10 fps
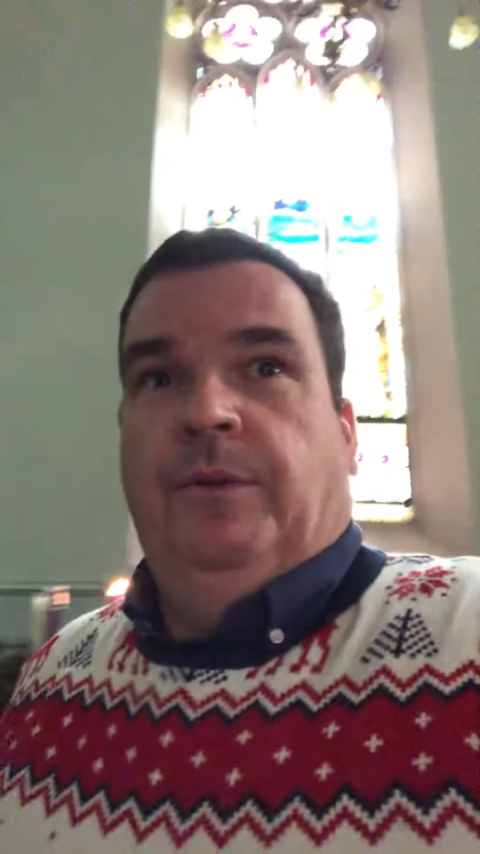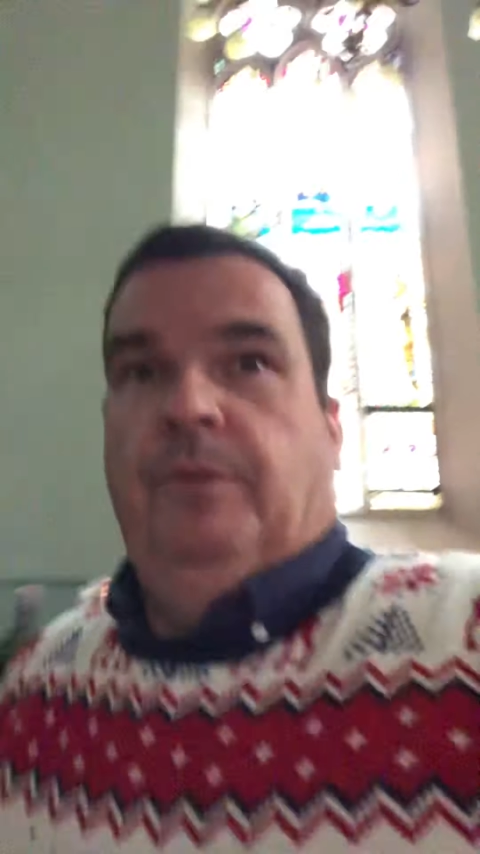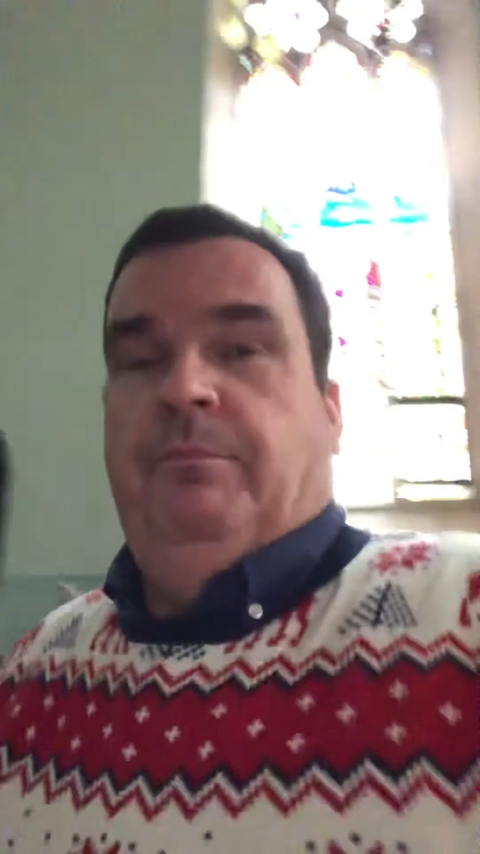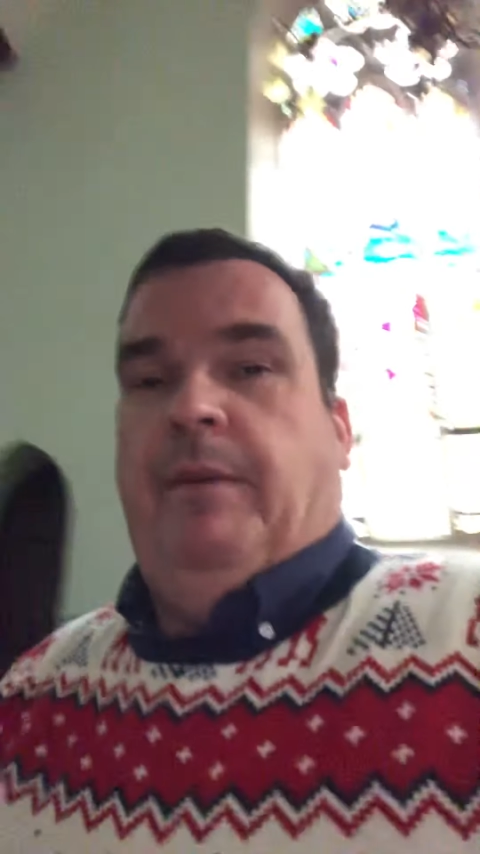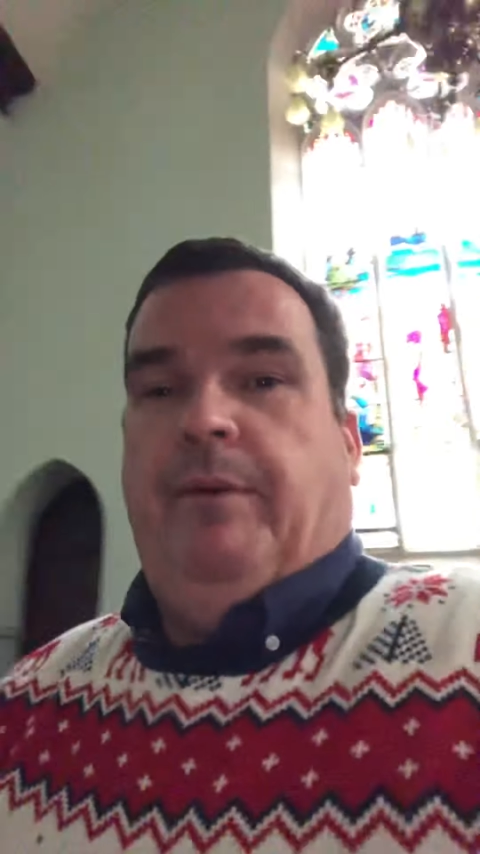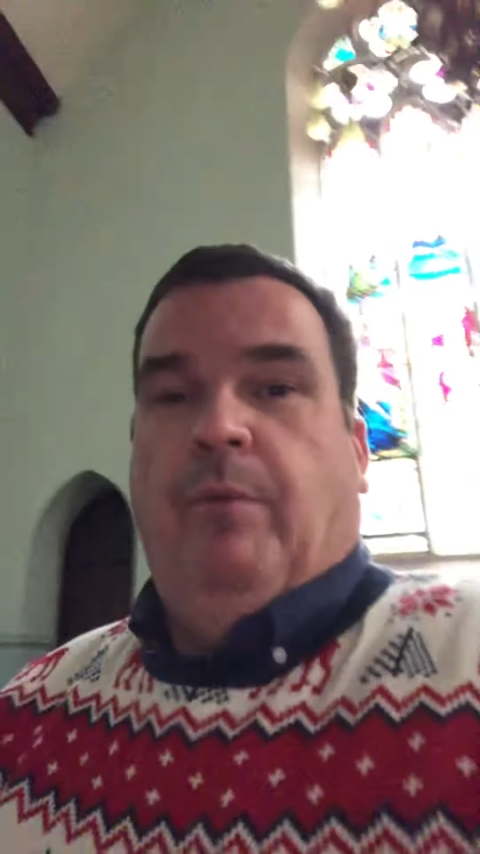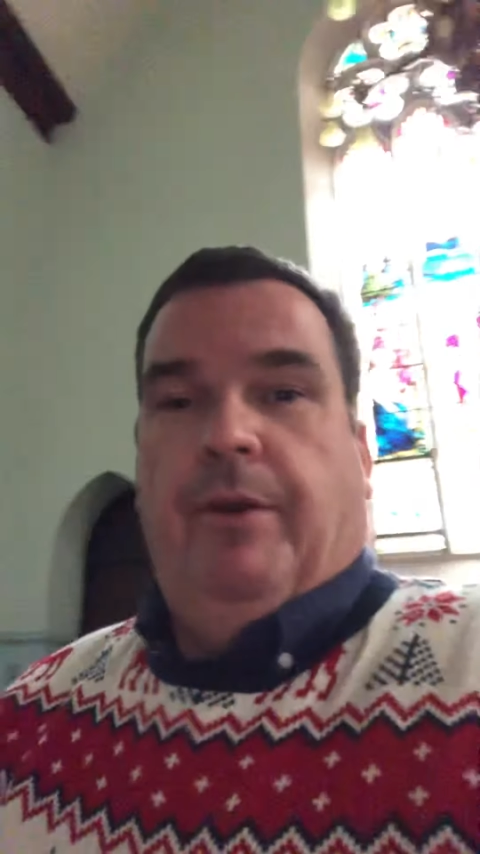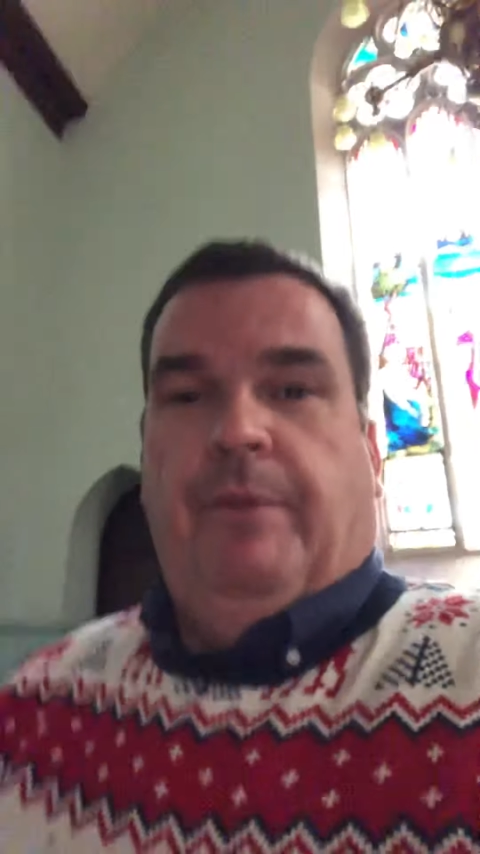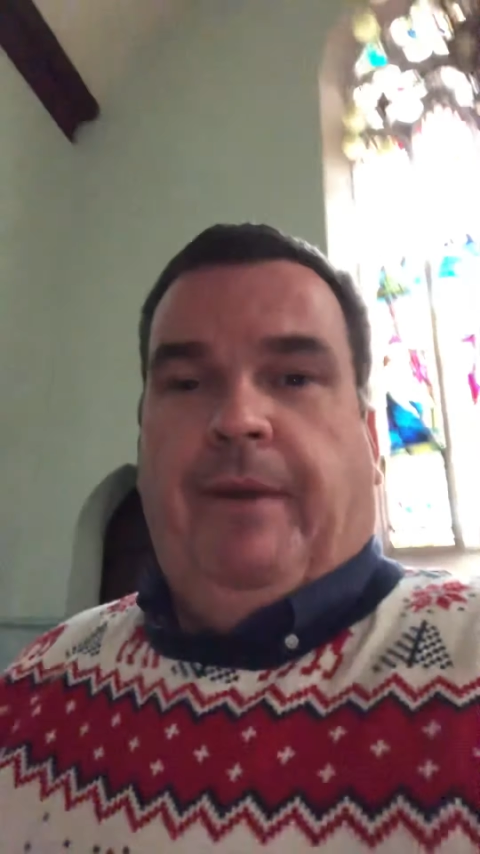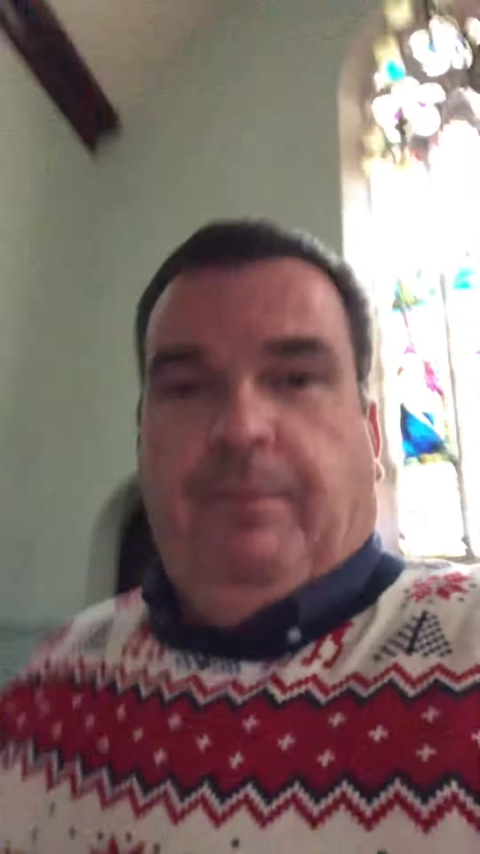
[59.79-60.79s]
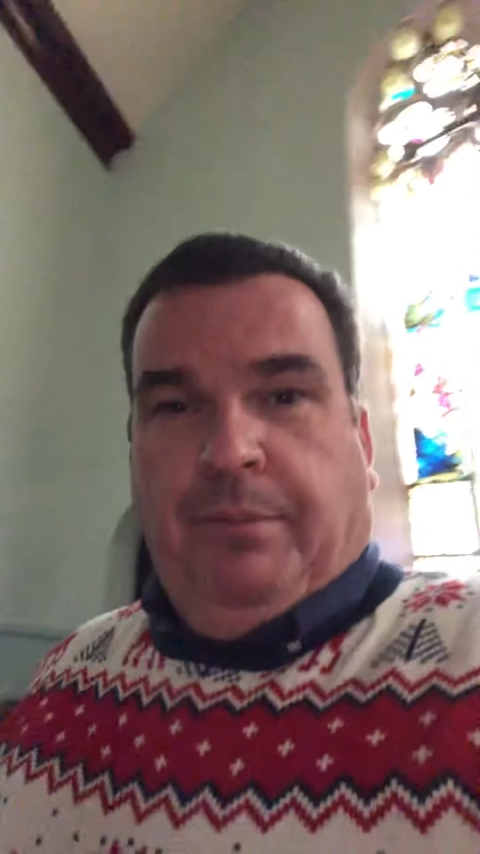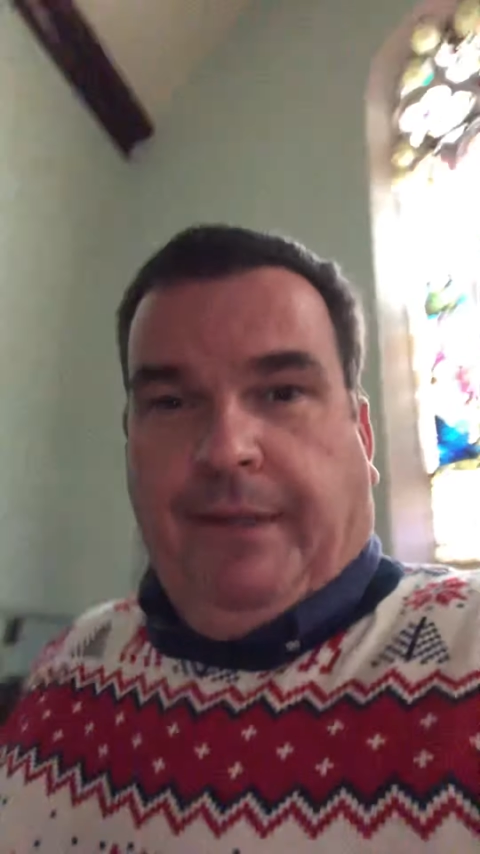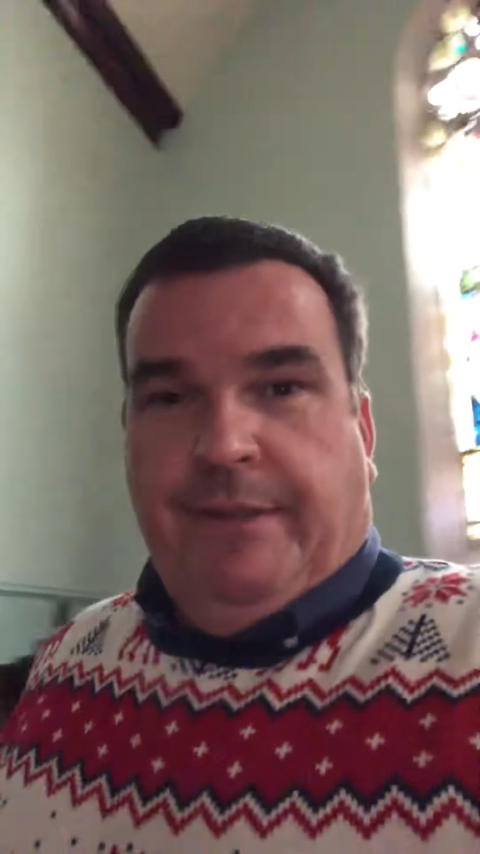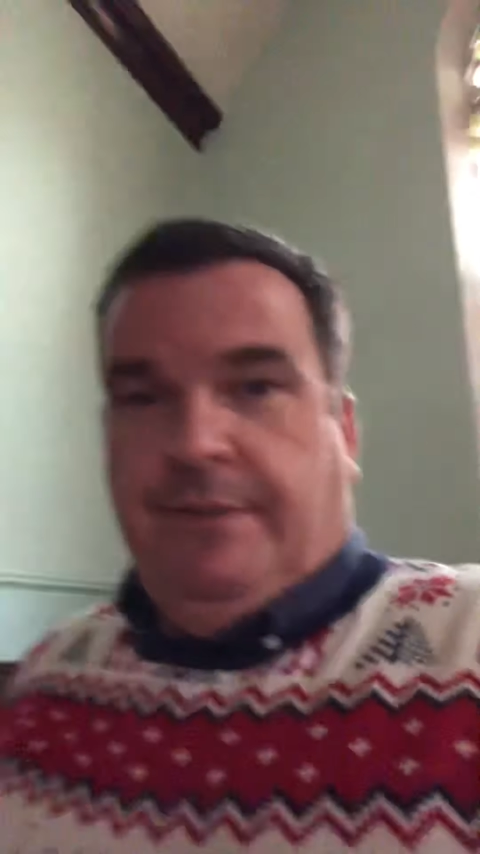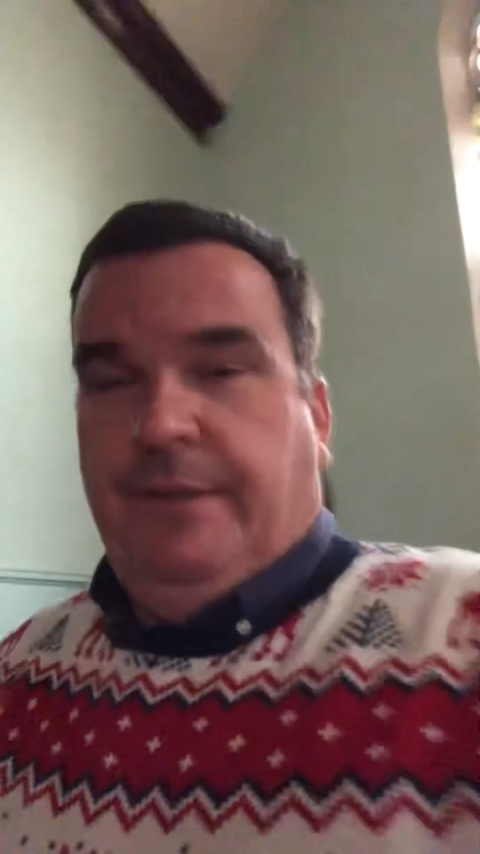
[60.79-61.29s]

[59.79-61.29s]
maybe where you might place